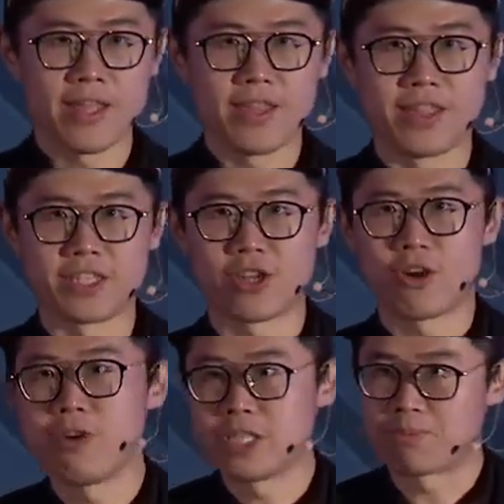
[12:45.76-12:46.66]
the
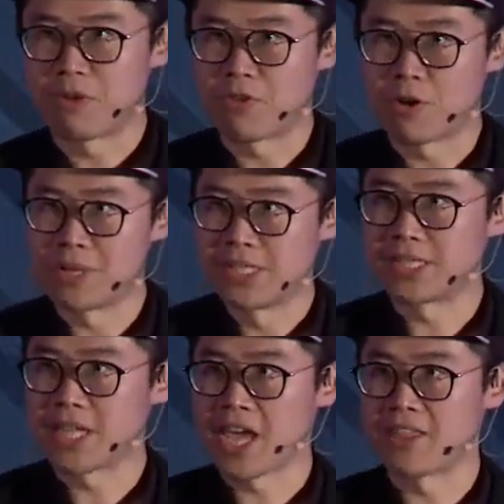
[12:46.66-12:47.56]
storage
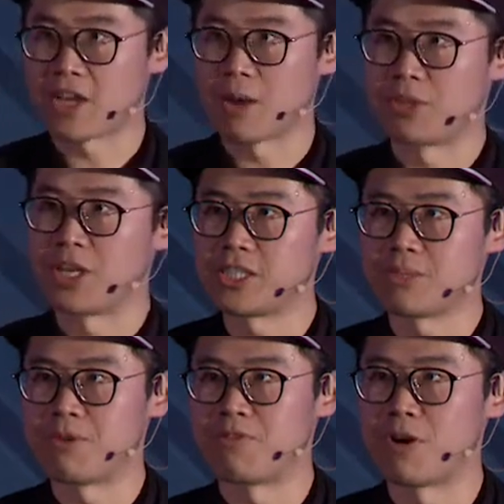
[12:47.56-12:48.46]
performance and the
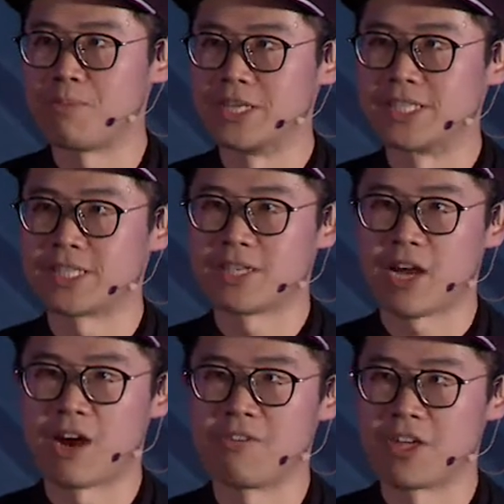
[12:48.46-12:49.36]
computation performance
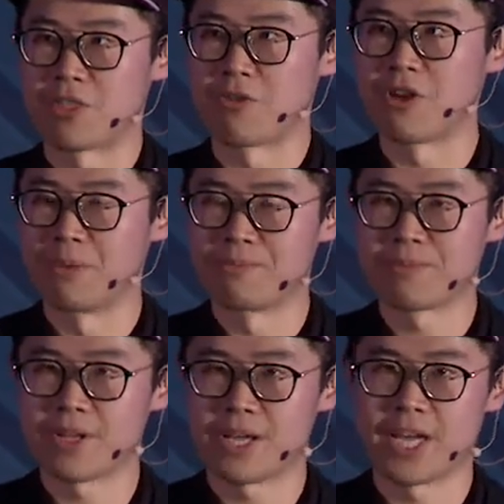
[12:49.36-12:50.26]
of Ethereum
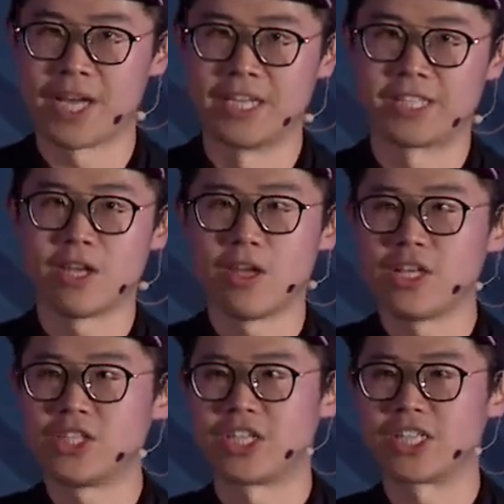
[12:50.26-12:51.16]
is
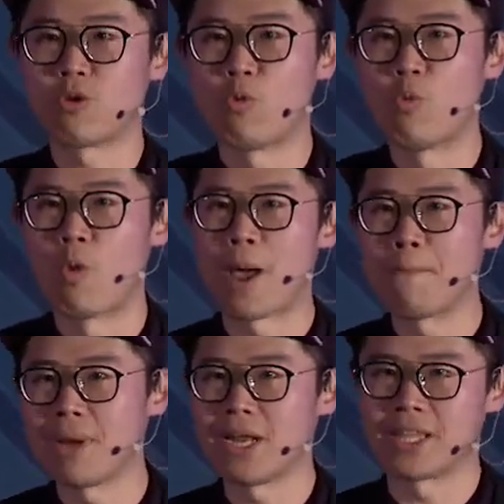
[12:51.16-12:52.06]
just
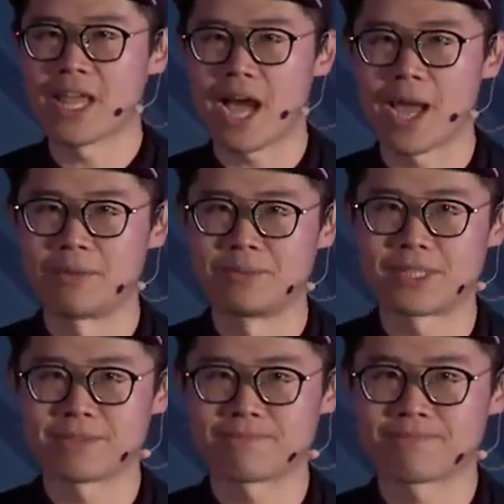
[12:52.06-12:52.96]
1 million
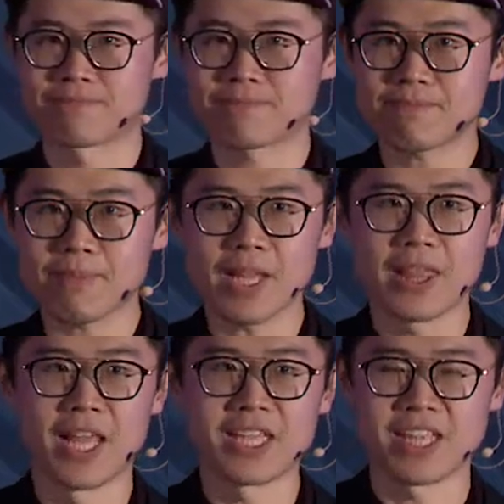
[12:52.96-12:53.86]
times
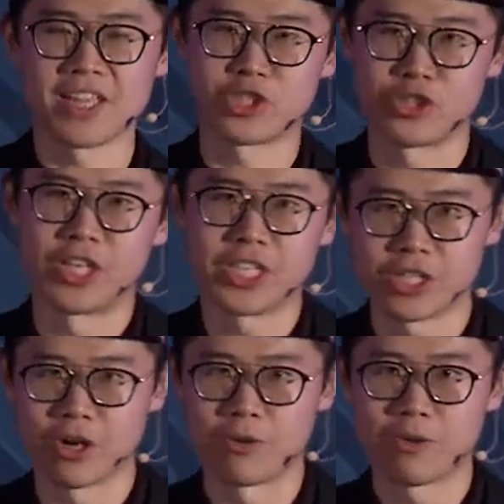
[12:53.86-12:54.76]
less than the
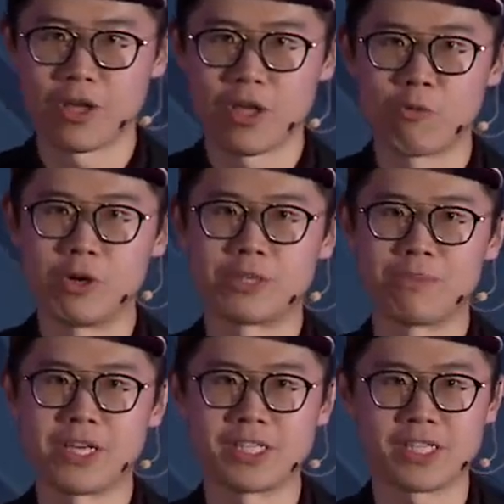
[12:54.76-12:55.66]
traditional, which
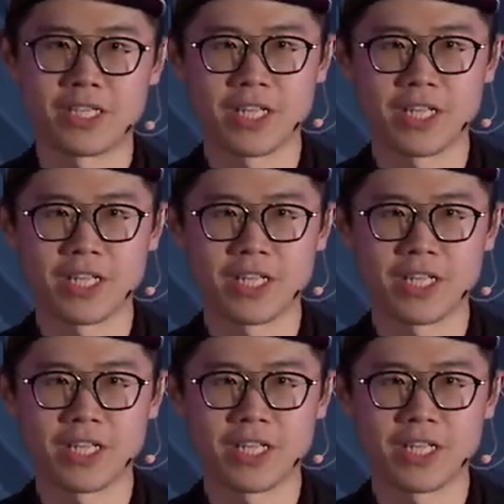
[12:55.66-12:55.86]
means